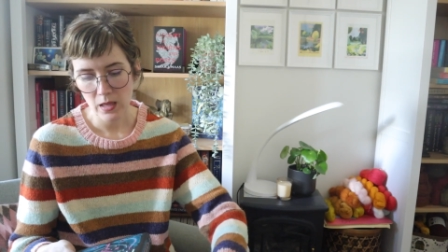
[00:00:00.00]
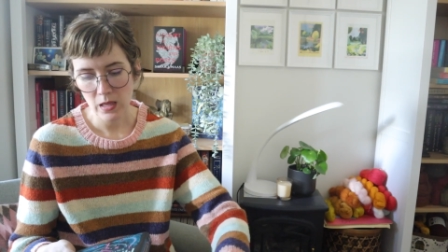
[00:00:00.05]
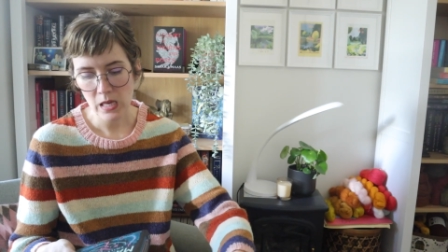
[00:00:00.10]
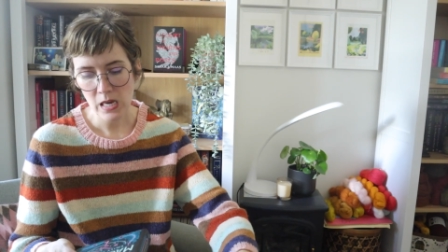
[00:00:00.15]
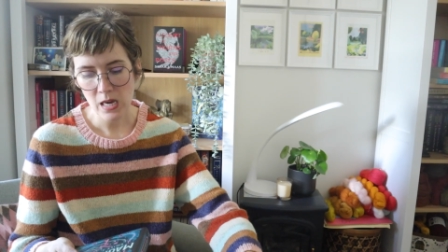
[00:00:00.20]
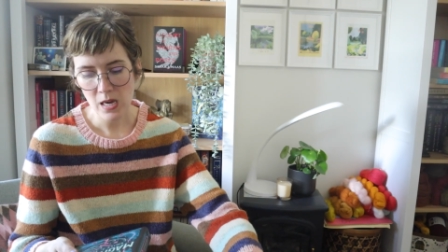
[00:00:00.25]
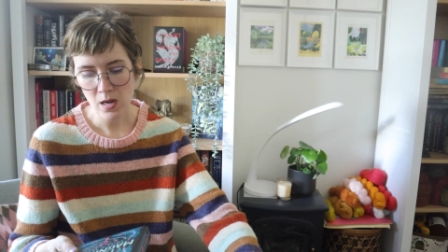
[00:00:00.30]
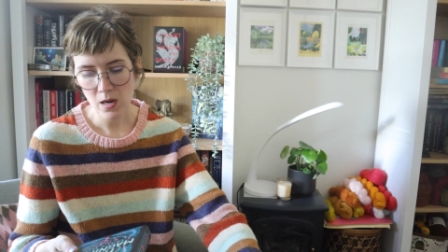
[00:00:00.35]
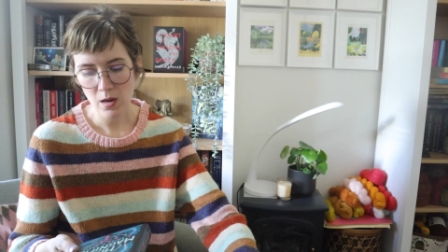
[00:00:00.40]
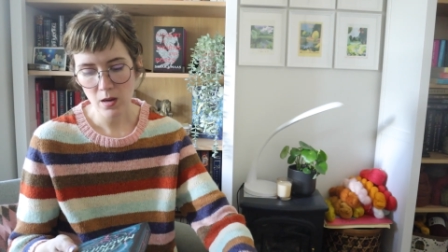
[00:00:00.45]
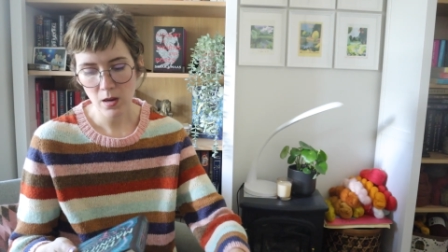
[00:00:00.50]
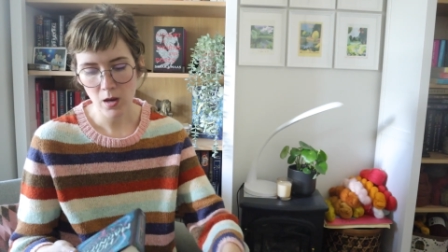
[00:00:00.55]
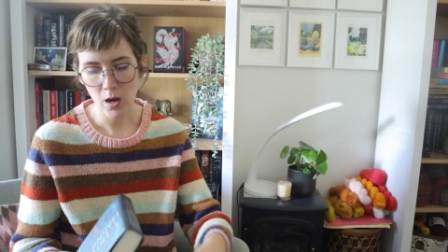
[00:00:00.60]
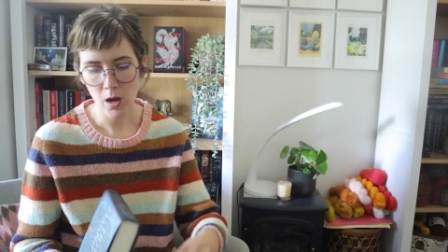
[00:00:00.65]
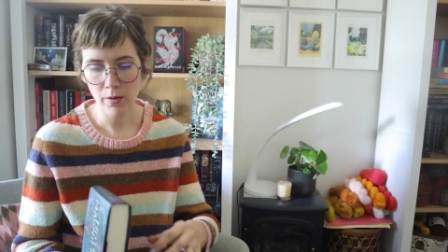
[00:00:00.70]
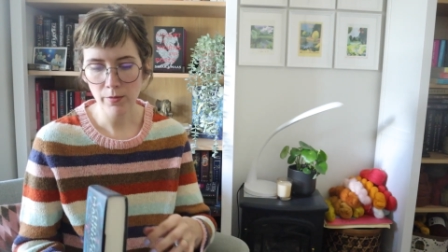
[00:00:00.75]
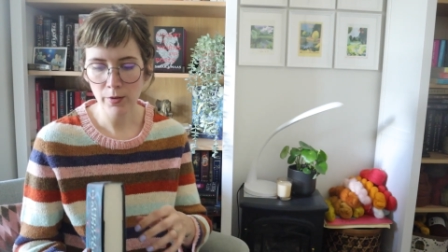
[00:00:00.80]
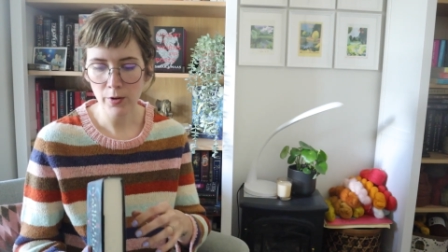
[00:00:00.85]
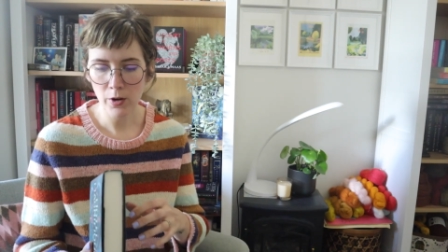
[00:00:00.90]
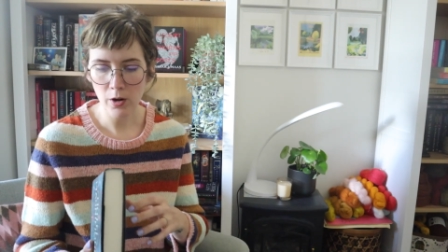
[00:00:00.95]
The
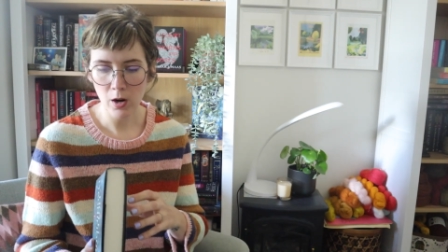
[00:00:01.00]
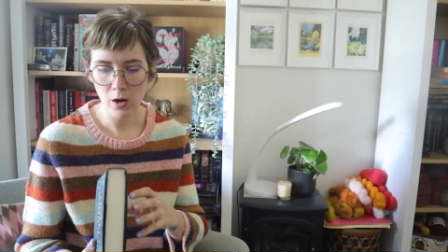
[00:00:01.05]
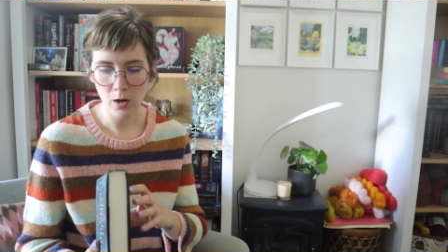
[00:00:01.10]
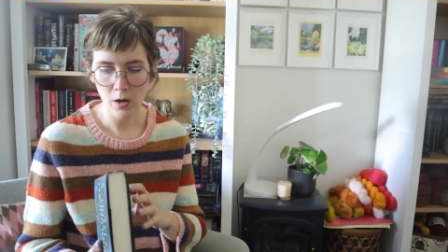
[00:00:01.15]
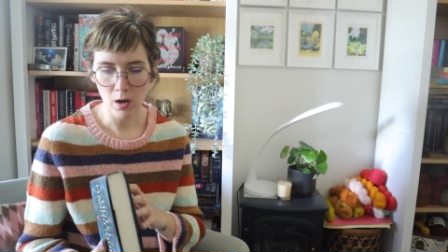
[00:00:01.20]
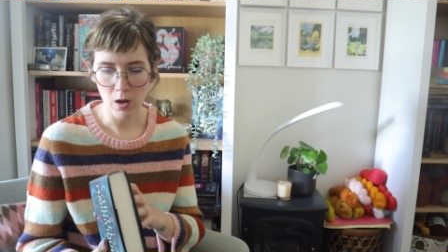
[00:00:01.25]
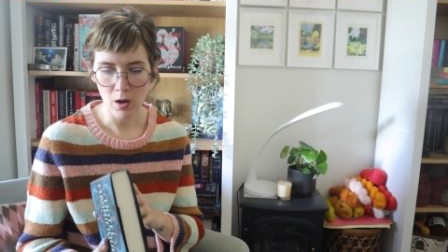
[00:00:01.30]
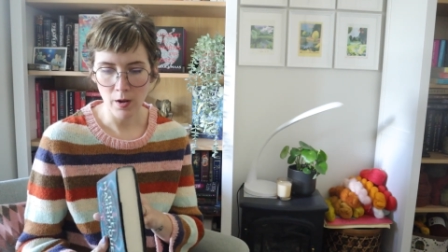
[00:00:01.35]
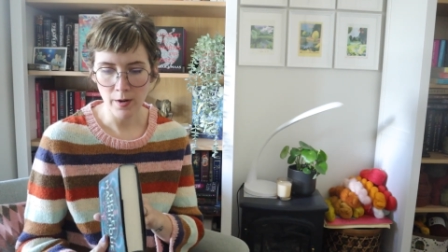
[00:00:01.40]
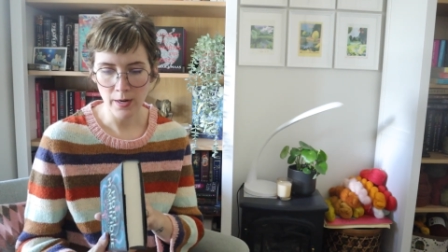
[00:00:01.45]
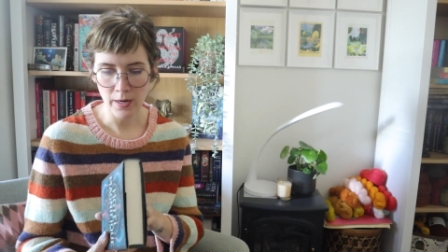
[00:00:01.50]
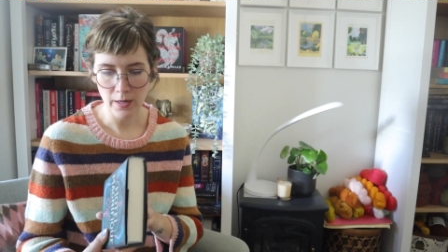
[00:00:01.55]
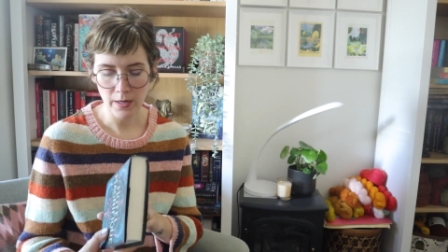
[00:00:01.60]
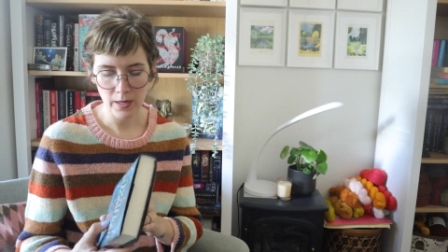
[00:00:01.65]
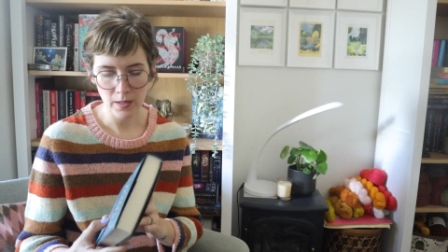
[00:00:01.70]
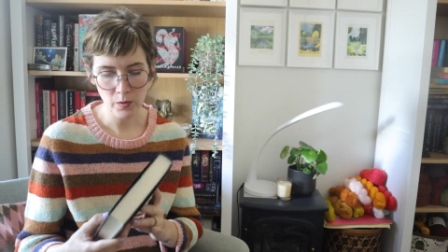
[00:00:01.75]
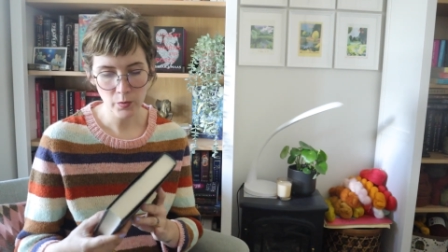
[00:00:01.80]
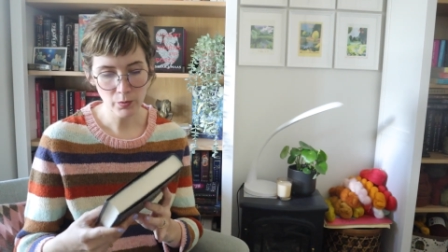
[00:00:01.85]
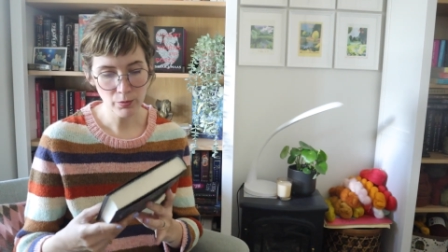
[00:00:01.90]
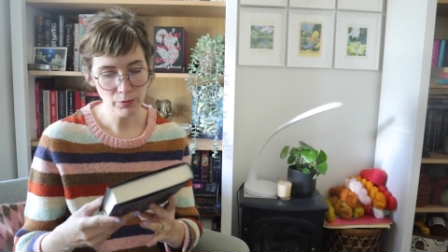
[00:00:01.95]
cover art on it
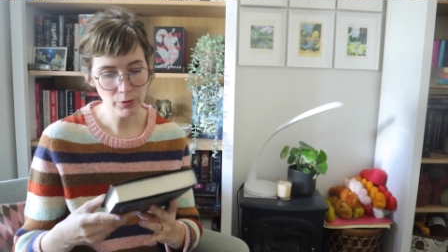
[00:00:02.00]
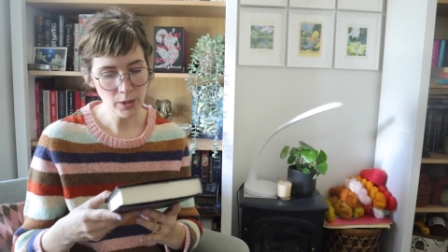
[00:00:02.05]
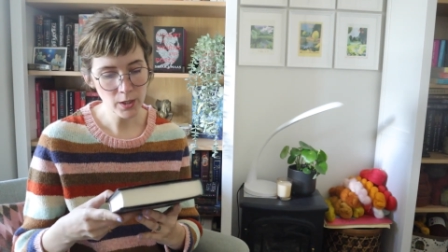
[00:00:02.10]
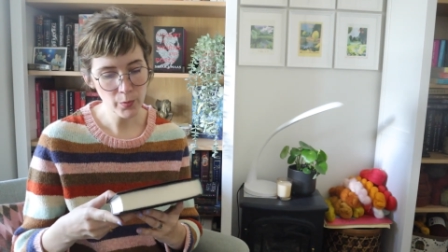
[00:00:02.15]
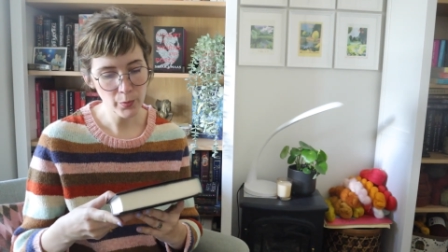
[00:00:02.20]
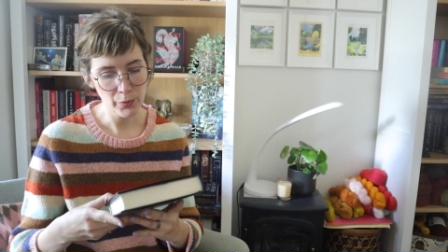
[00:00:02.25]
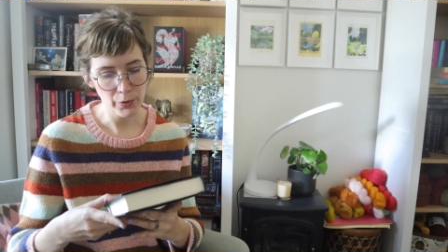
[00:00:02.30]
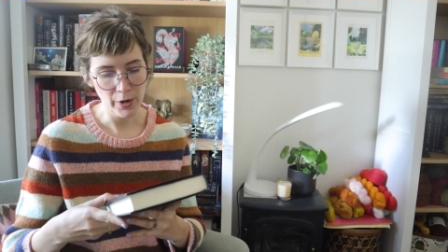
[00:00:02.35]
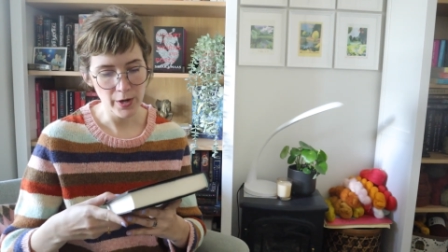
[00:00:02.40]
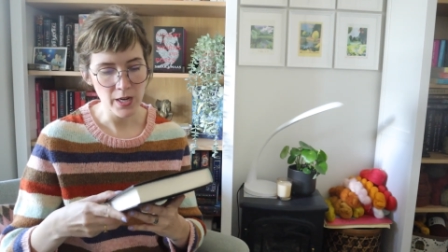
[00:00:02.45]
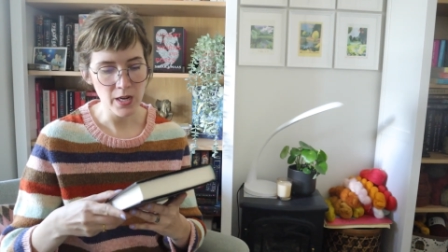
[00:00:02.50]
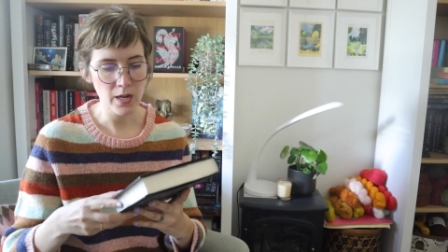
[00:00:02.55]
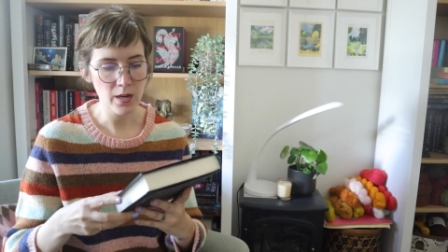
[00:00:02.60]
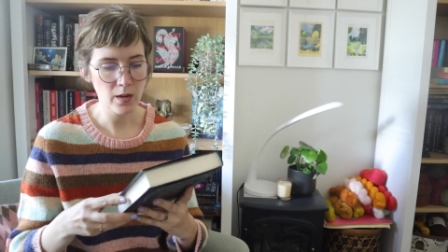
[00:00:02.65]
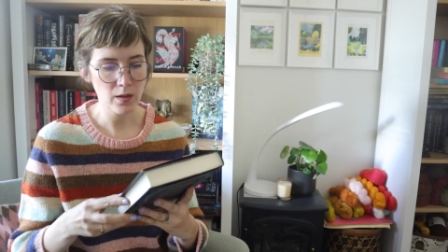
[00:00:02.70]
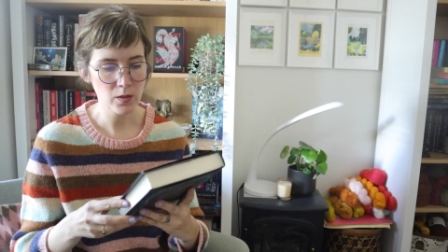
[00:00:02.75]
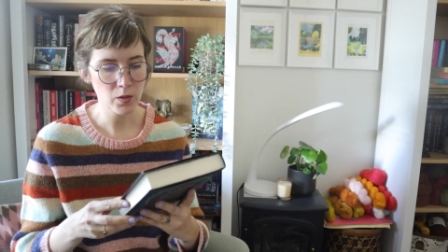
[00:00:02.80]
is really pretty.